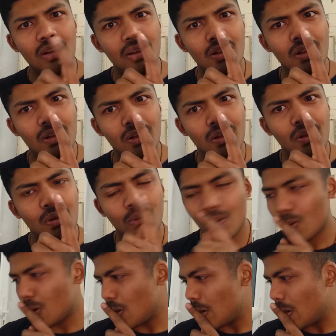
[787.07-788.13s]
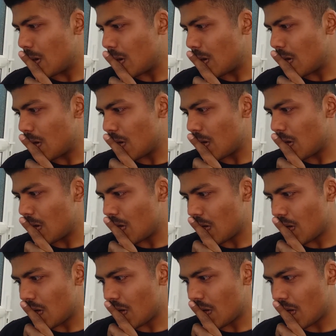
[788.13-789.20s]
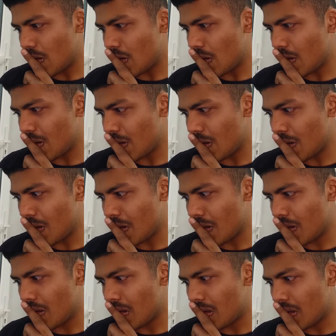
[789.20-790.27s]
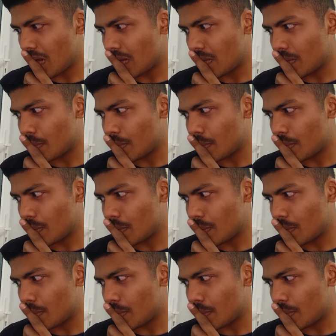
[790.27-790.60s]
(no one is talking)